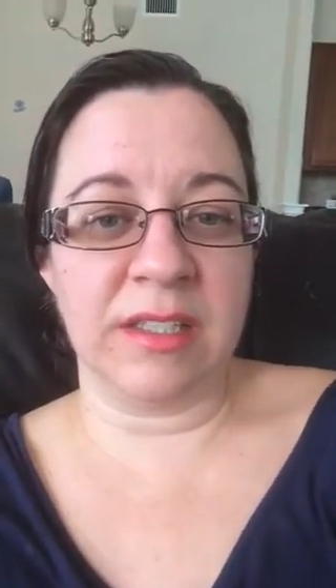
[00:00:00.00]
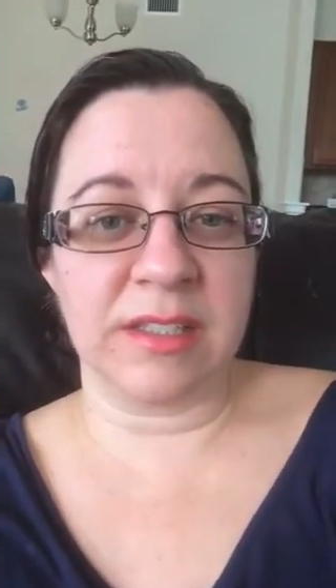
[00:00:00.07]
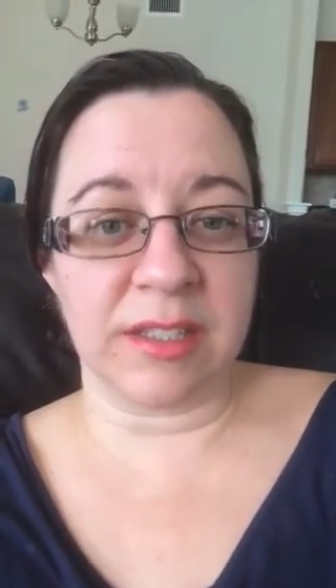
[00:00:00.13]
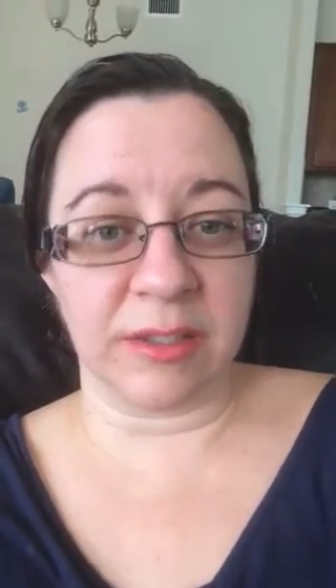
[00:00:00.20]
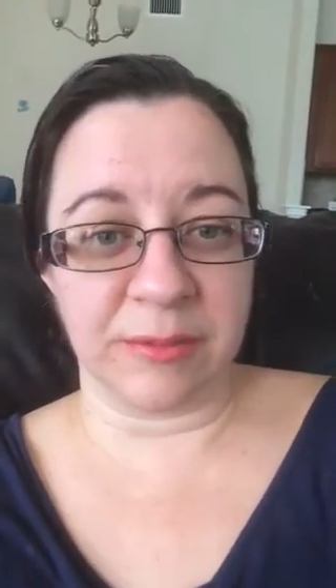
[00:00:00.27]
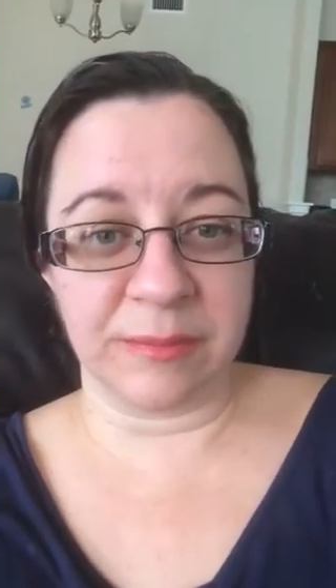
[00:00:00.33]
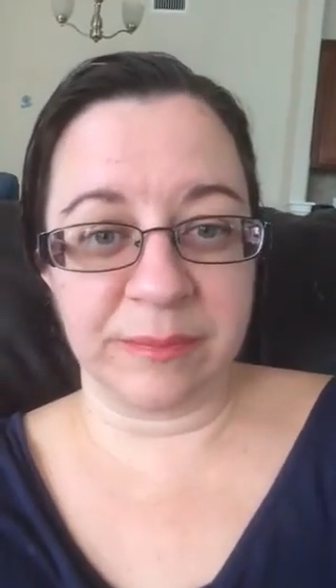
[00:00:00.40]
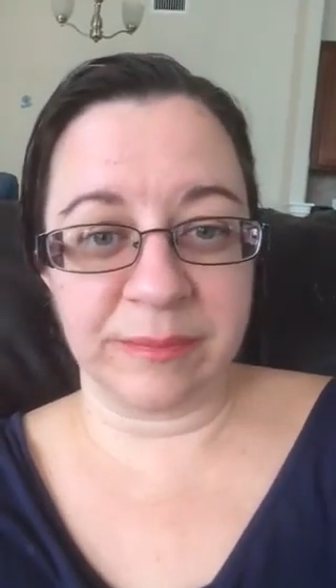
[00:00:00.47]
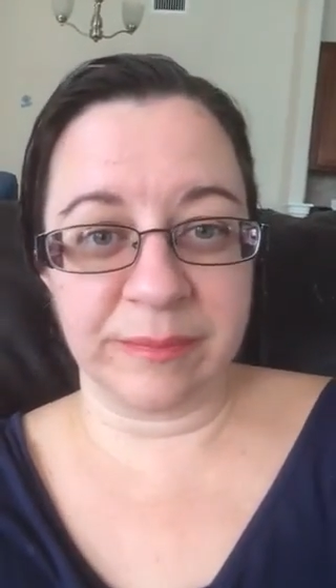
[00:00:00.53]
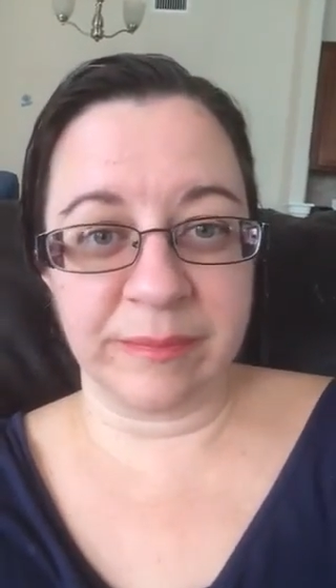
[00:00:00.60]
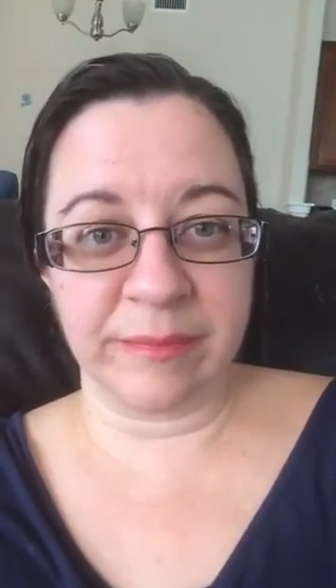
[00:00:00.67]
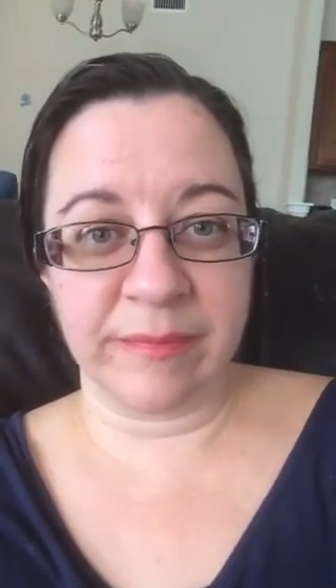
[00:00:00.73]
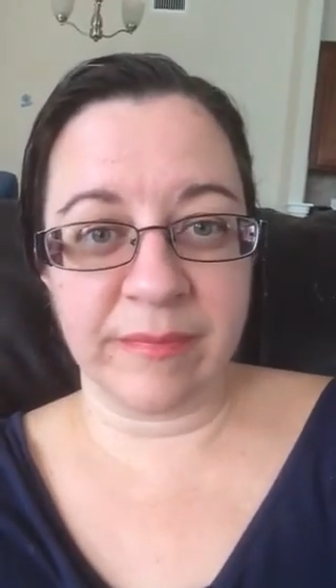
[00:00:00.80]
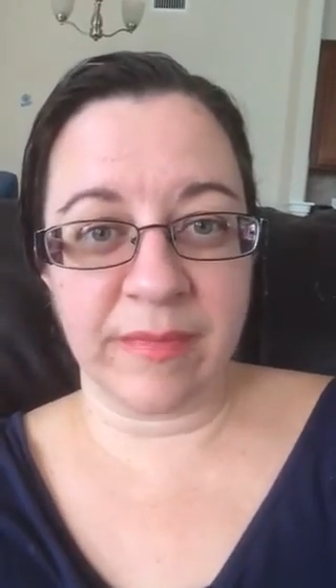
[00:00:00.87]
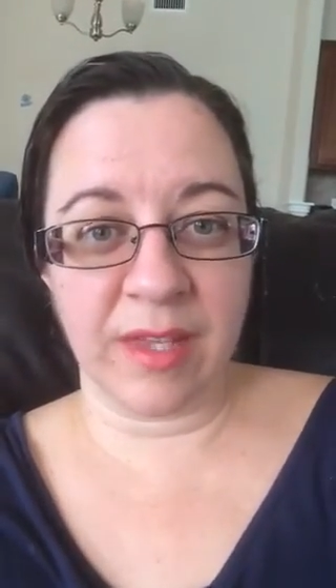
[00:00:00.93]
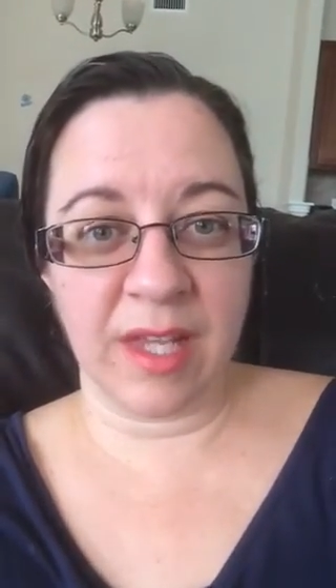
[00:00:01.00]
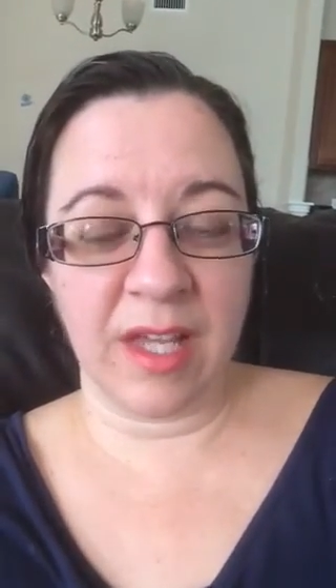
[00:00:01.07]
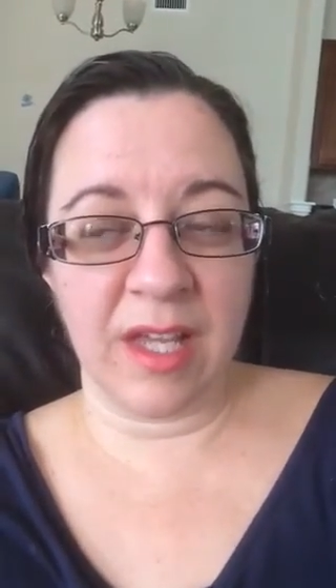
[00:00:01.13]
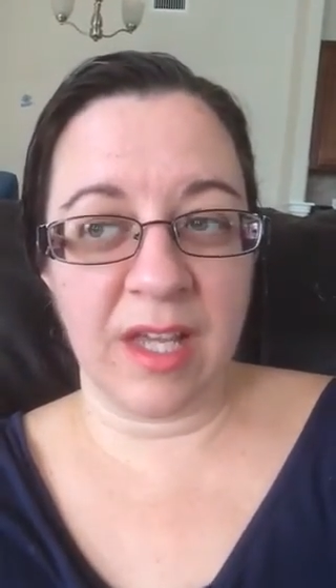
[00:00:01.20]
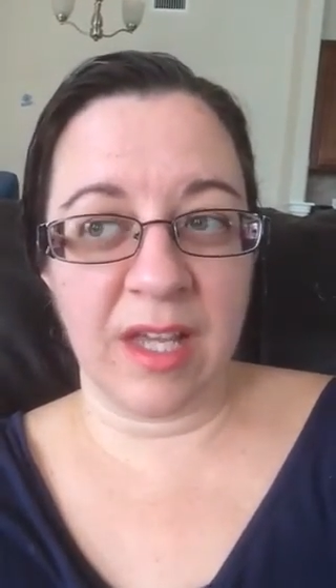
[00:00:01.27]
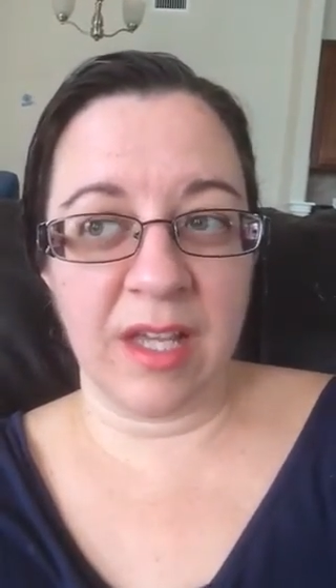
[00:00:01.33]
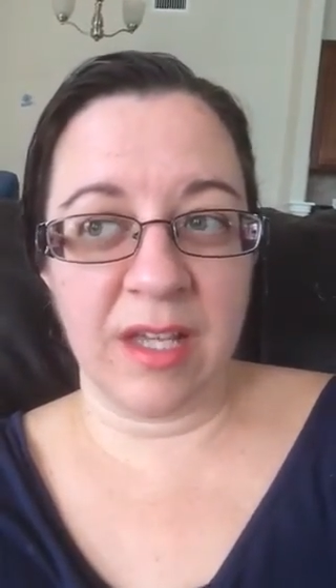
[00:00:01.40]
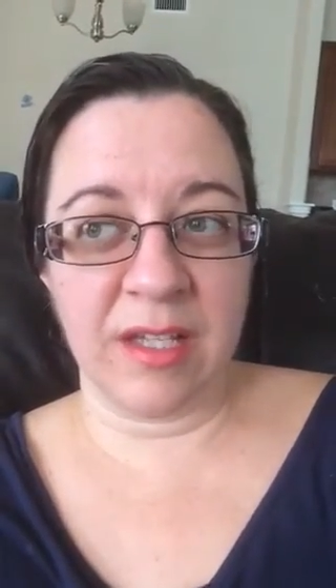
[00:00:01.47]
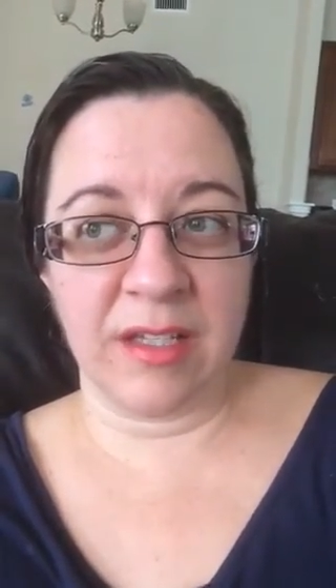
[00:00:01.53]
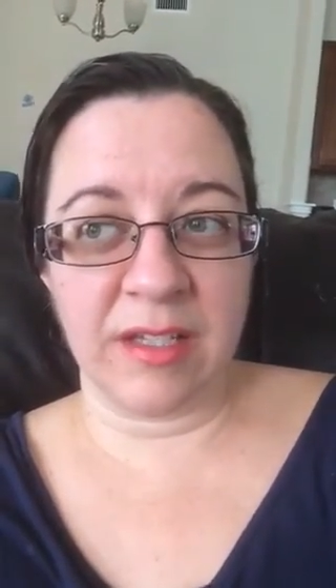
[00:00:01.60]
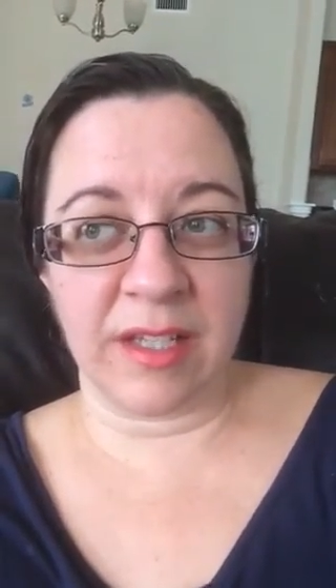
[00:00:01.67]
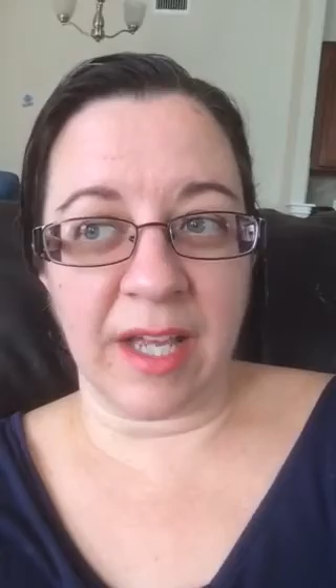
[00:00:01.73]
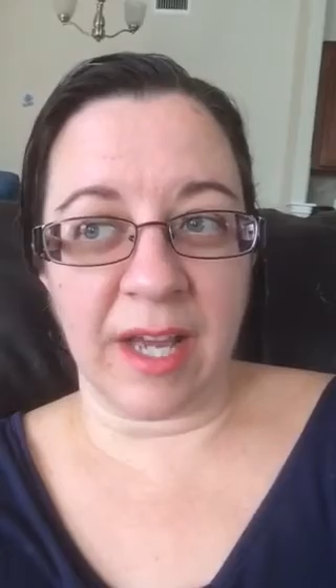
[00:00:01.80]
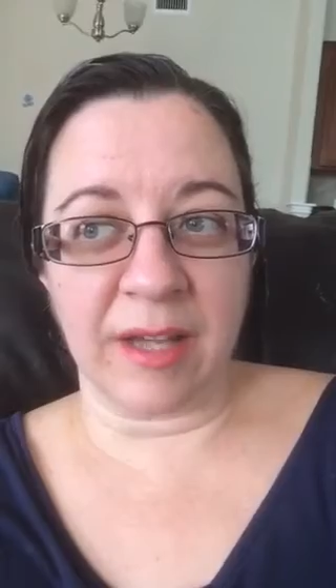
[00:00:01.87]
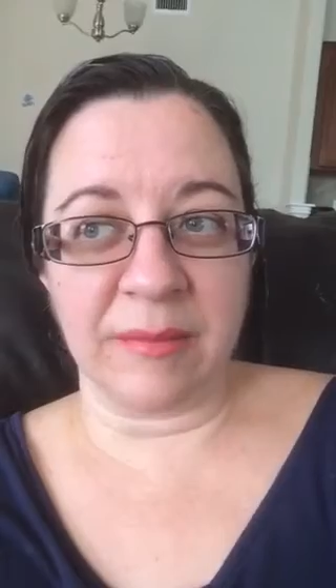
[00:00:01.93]
So,
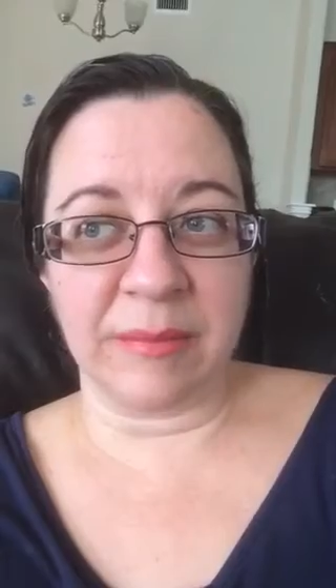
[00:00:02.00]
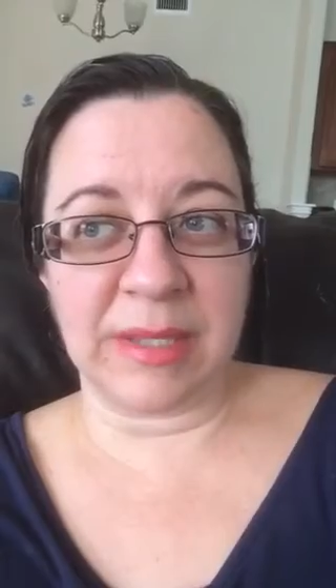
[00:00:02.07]
yeah,